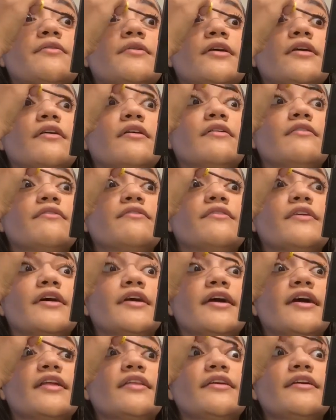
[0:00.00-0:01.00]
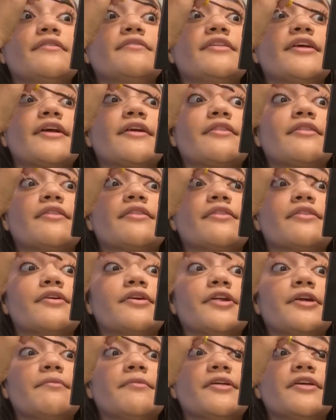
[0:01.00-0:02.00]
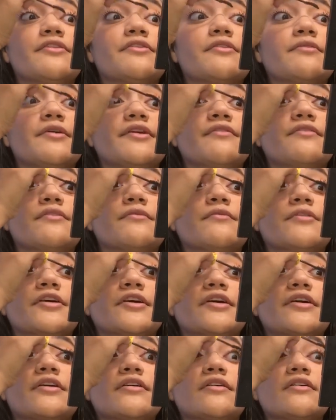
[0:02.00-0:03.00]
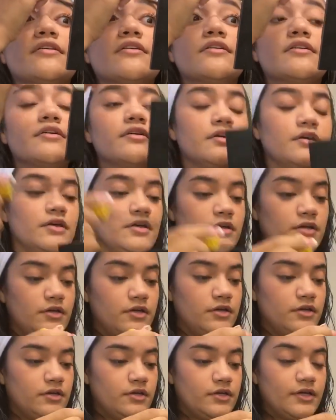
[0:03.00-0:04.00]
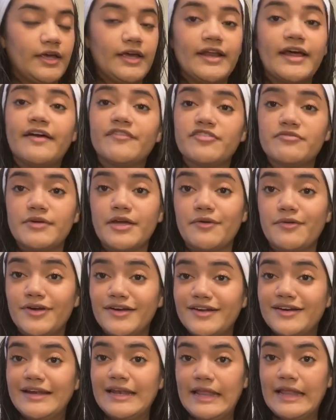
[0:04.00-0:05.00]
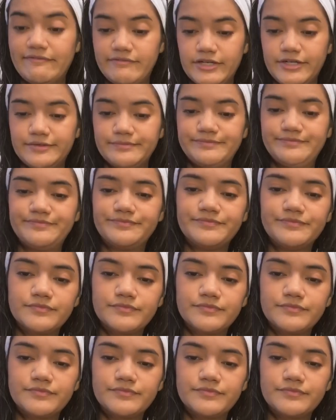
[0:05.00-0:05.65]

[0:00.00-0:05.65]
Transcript: 12 and I live like 30 minutes away from work. And I have to be at work at 11.